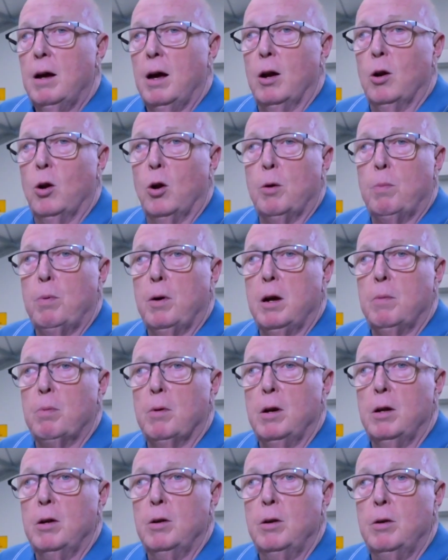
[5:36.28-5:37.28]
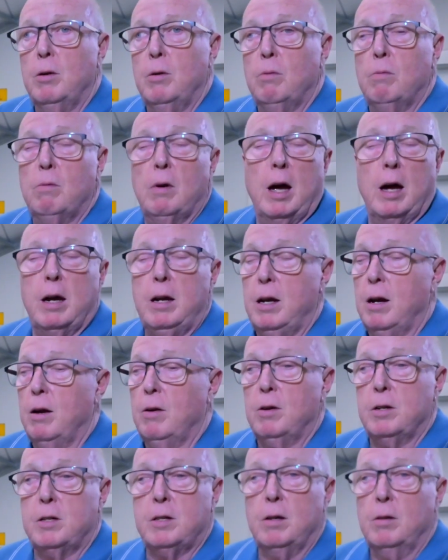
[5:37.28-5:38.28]
a lot of people who
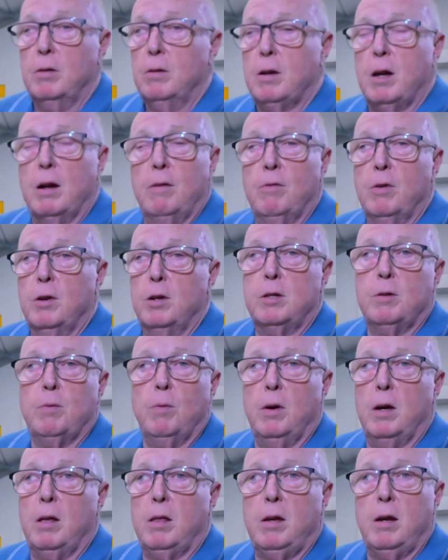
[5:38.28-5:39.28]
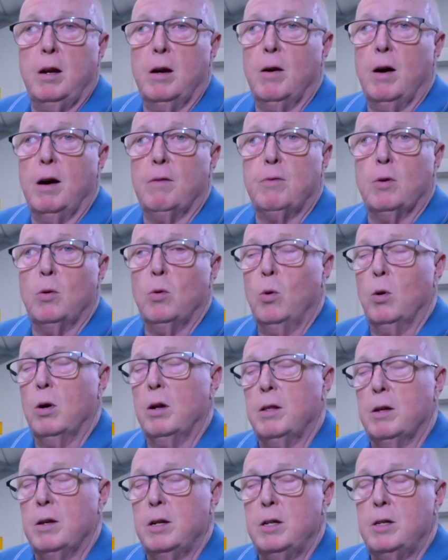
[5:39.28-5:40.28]
I still converse with after all
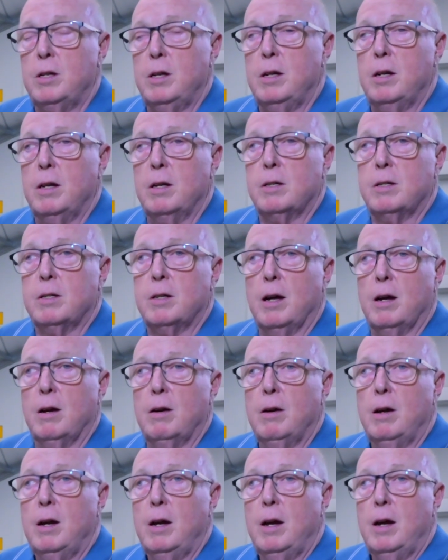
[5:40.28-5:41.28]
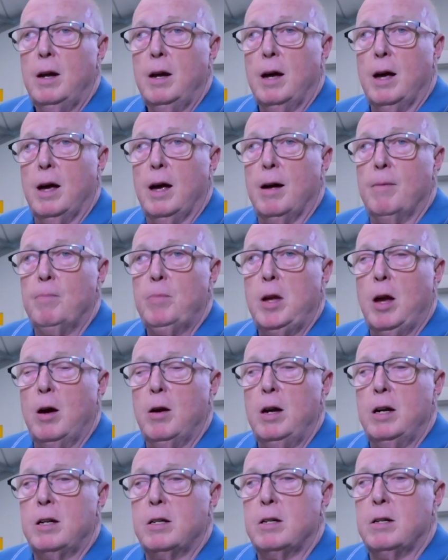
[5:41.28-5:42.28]
of these years. So
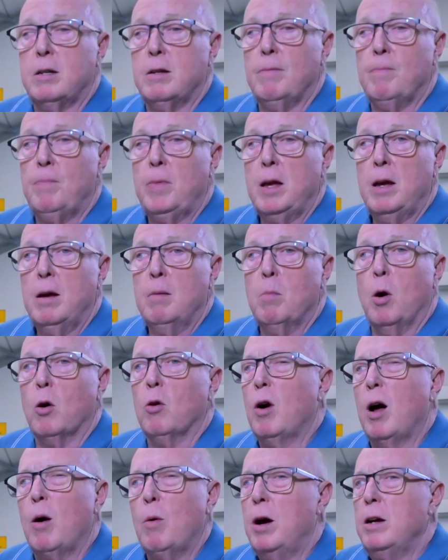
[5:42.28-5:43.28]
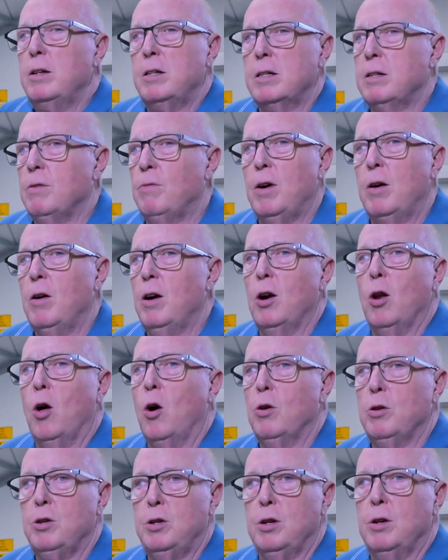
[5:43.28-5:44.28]
it's model railways is a very
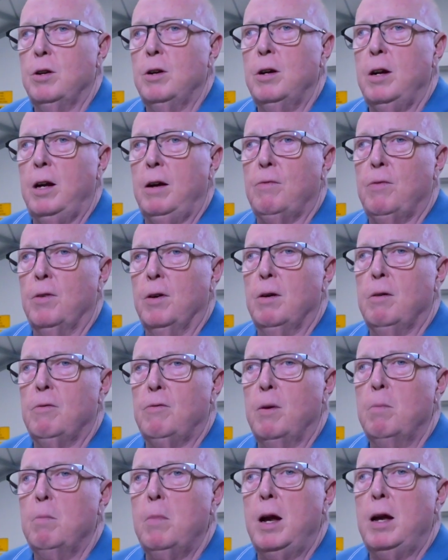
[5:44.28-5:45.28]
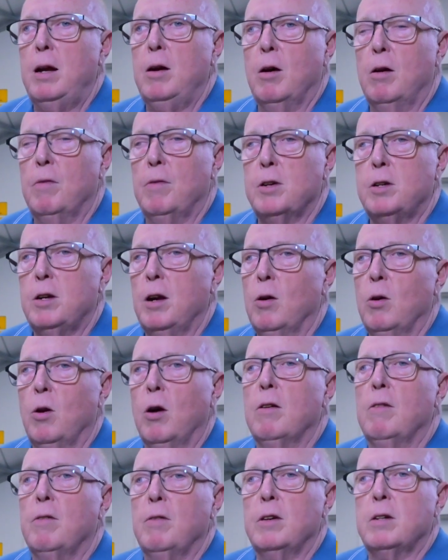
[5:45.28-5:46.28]
long journey for many of us. A
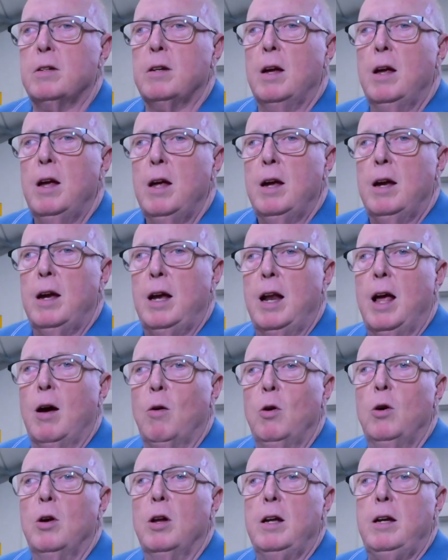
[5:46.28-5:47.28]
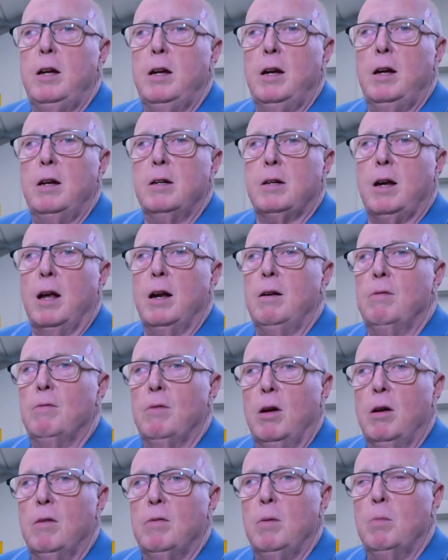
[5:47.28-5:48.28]
lot of us in our early years get
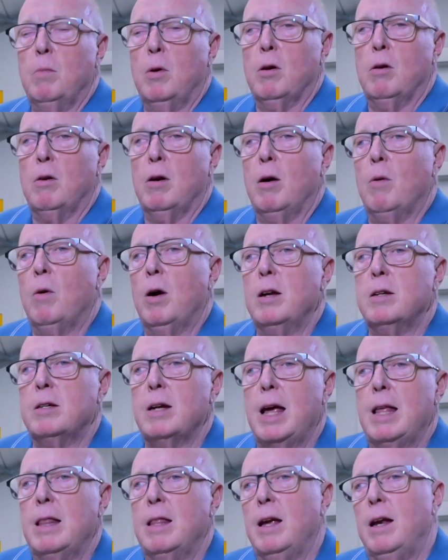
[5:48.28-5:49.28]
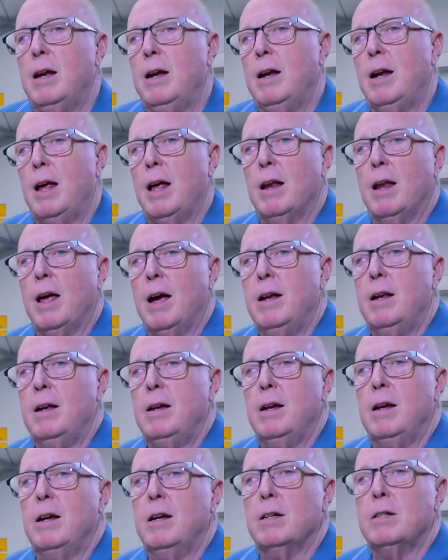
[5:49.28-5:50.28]
involved in model railways, and then in our later
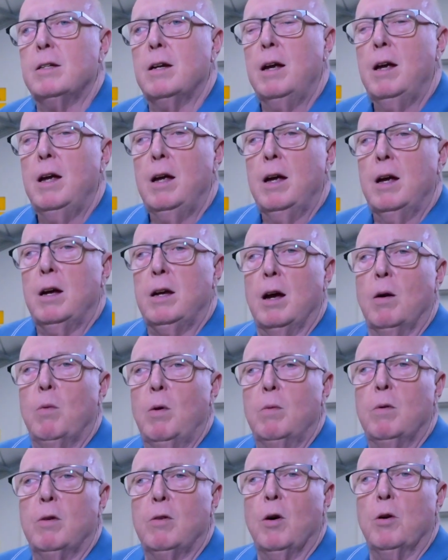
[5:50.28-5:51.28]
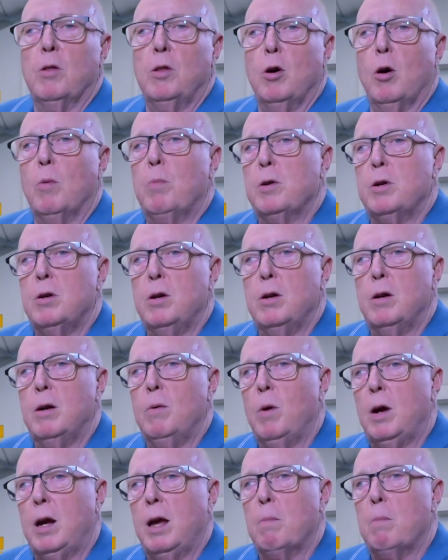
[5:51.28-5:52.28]
years, when we've got the opportunity,
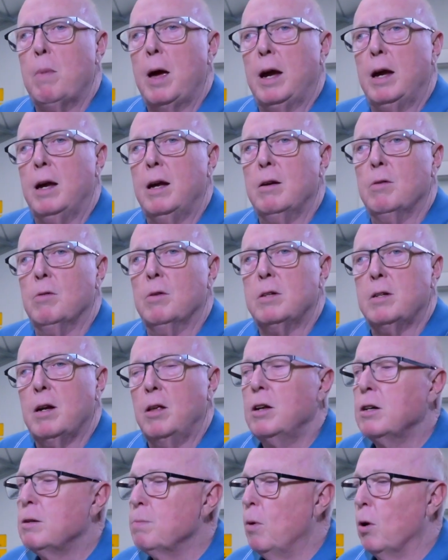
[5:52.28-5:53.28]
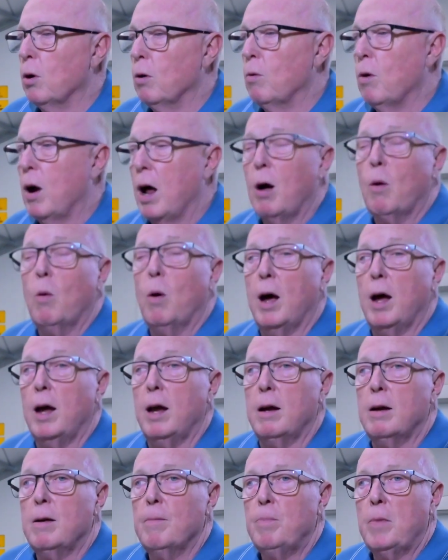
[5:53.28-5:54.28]
we get back into it. So this model
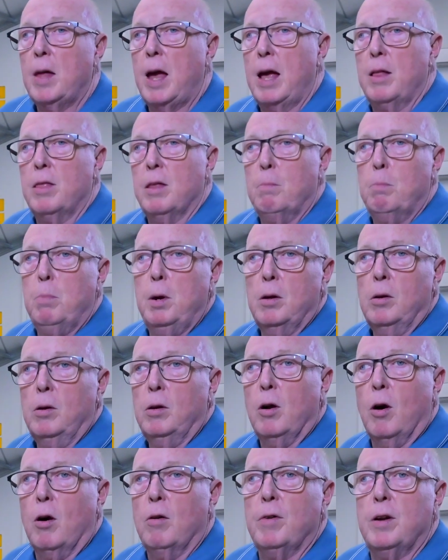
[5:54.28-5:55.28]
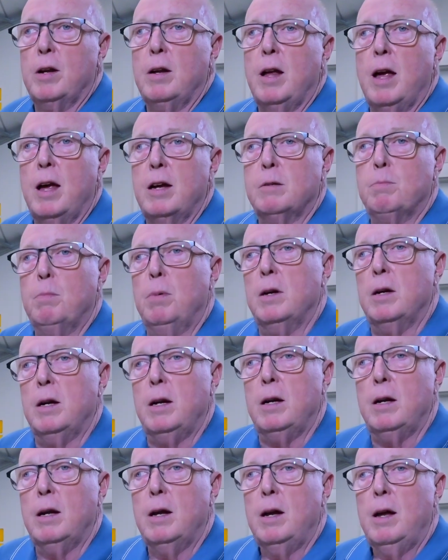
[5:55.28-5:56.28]
railway and the build of it has
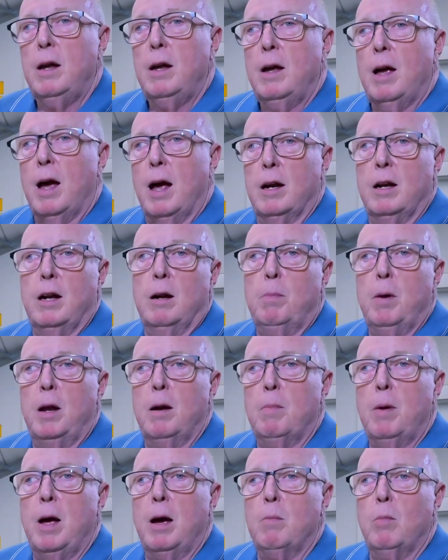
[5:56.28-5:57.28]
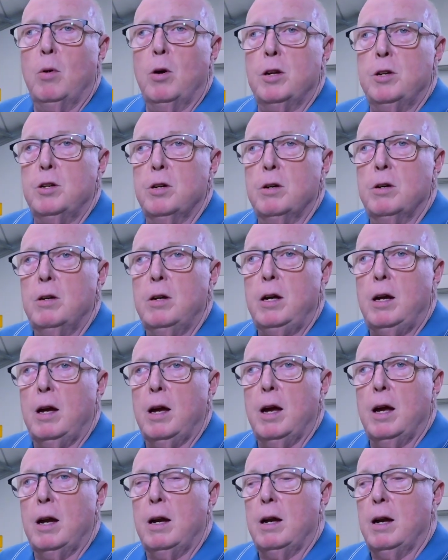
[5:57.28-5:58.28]
been a little bit about my journey,
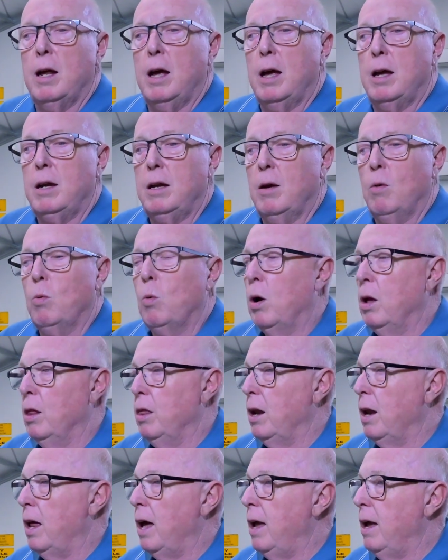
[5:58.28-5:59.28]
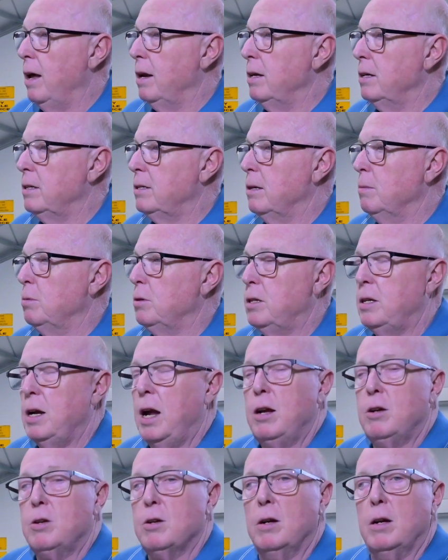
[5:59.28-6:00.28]
and while the layout is
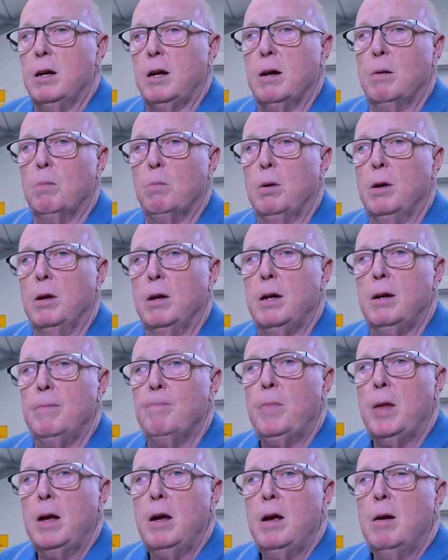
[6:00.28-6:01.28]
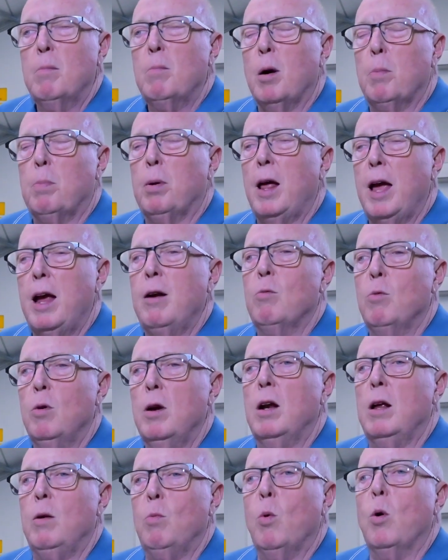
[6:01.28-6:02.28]
substantially complete, my plan
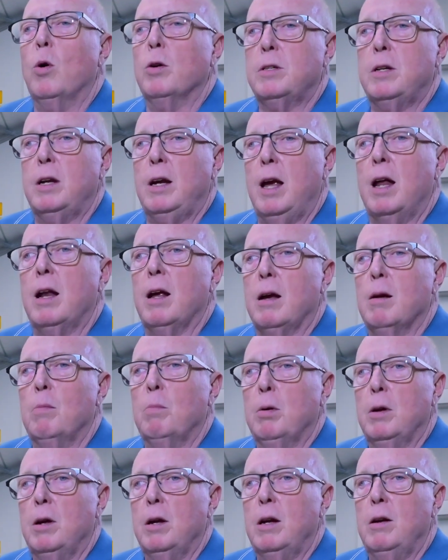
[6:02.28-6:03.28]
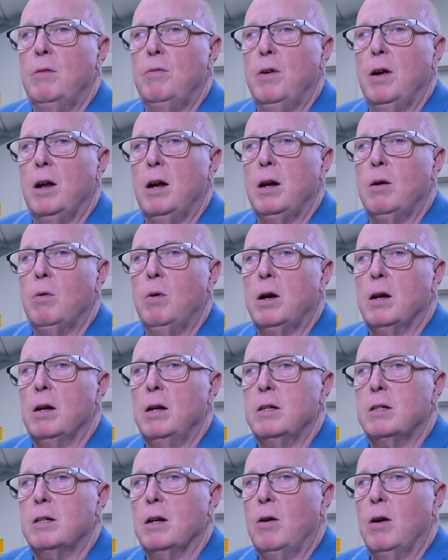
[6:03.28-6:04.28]
really was to get it completed fairly
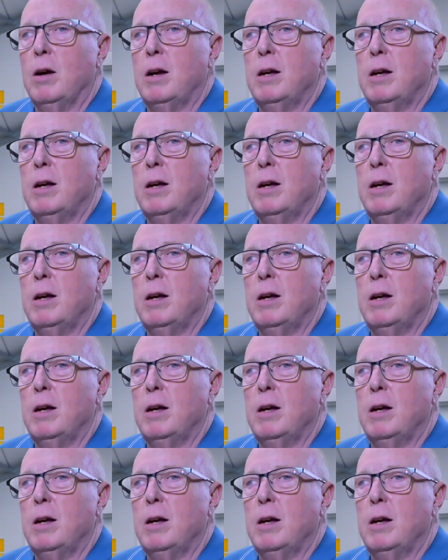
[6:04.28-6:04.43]
quickly so I